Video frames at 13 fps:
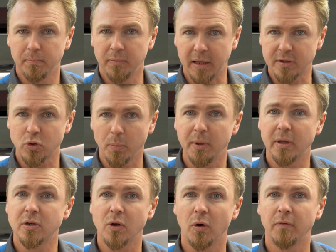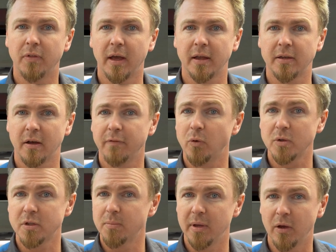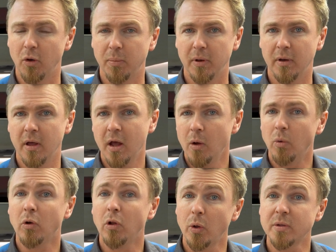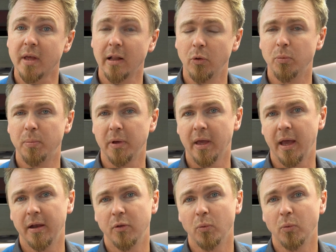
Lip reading: that stoppage of that faucet being open will close that loop again.